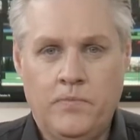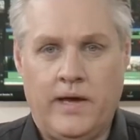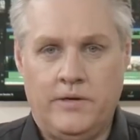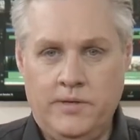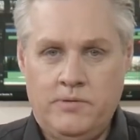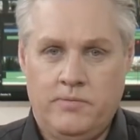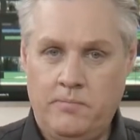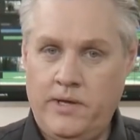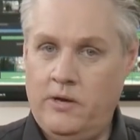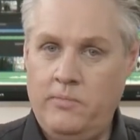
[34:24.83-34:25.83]
Now it ships with a
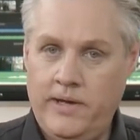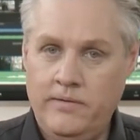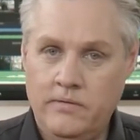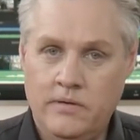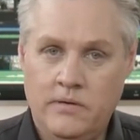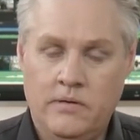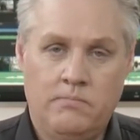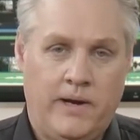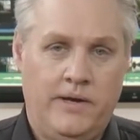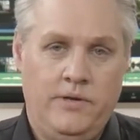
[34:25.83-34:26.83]
PL mount,
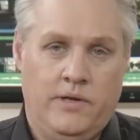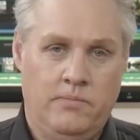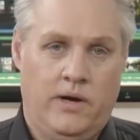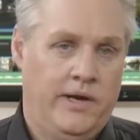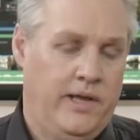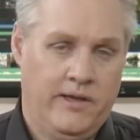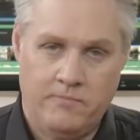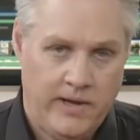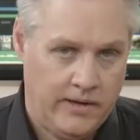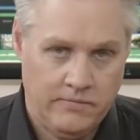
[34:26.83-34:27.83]
but you can buy an EF
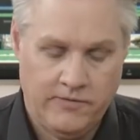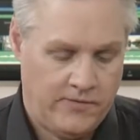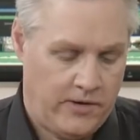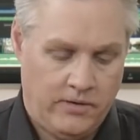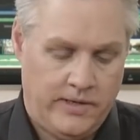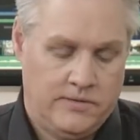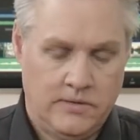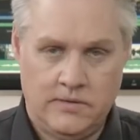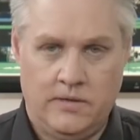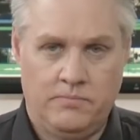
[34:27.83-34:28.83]
mount for photo
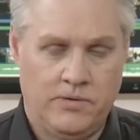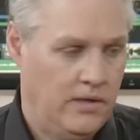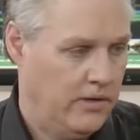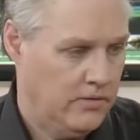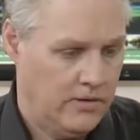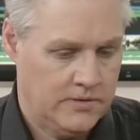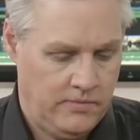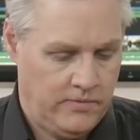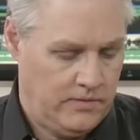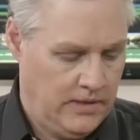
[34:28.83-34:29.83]
lenses. They're pretty low cost.
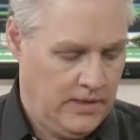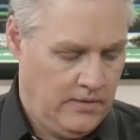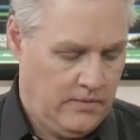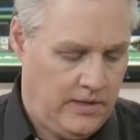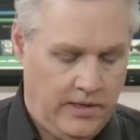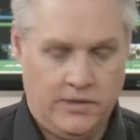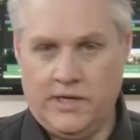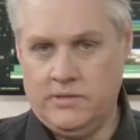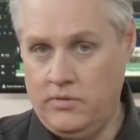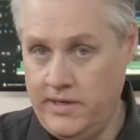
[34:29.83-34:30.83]
We've got the
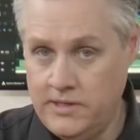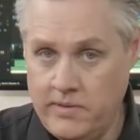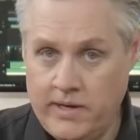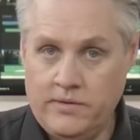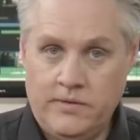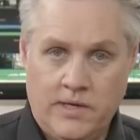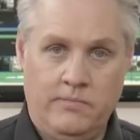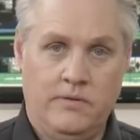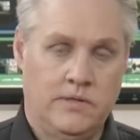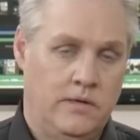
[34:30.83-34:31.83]
interchangeable lens mount on this
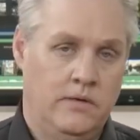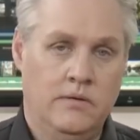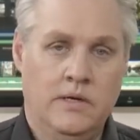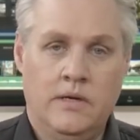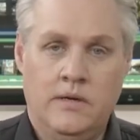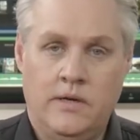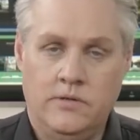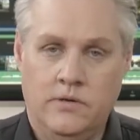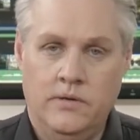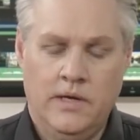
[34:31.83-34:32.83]
camera, so it's
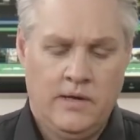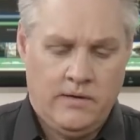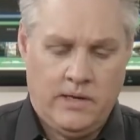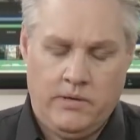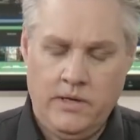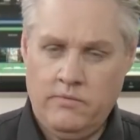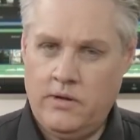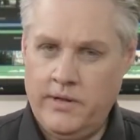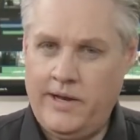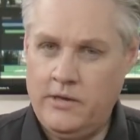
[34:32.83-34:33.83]
good. Now we're going to
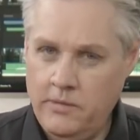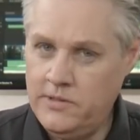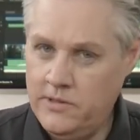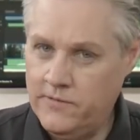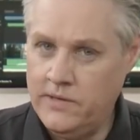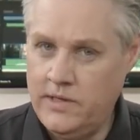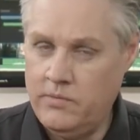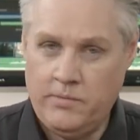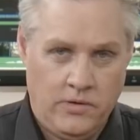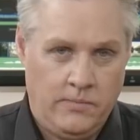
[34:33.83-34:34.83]
roll it out a little bit differently than
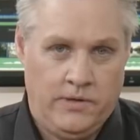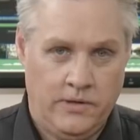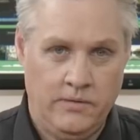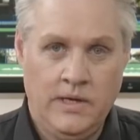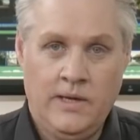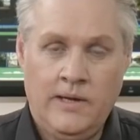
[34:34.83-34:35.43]
what we normally do.